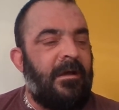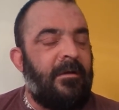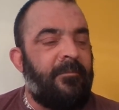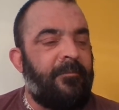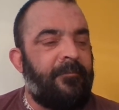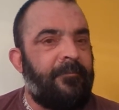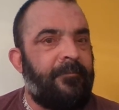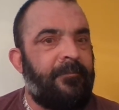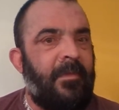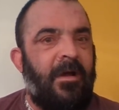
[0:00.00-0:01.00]

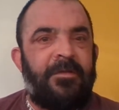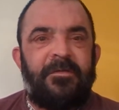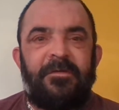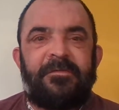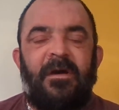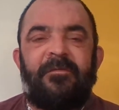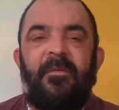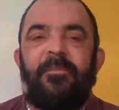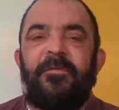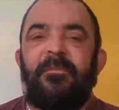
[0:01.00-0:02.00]
I do stuff
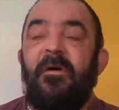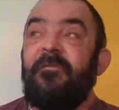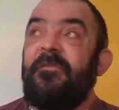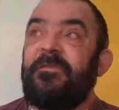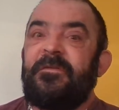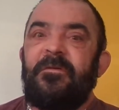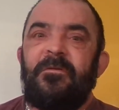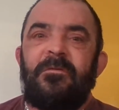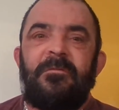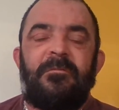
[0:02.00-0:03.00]
that puts my
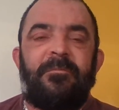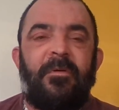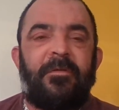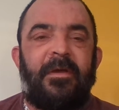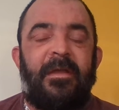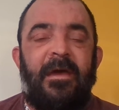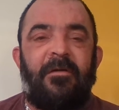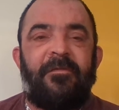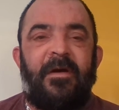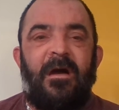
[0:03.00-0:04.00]
physical body and
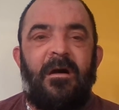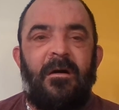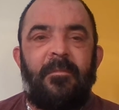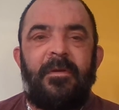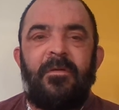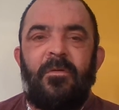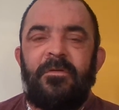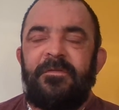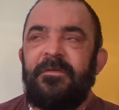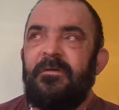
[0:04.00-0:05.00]
health at harm in
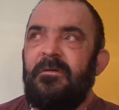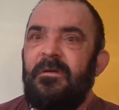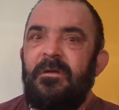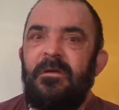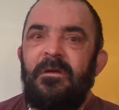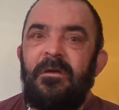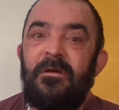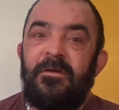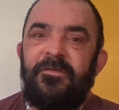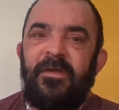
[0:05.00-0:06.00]
order to
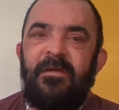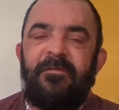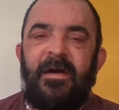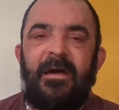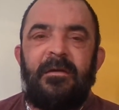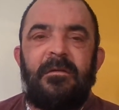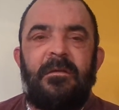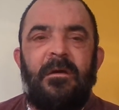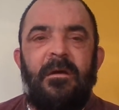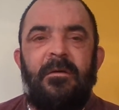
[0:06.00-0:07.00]
achieve that,
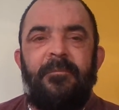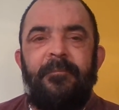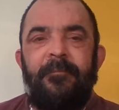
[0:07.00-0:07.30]
you know.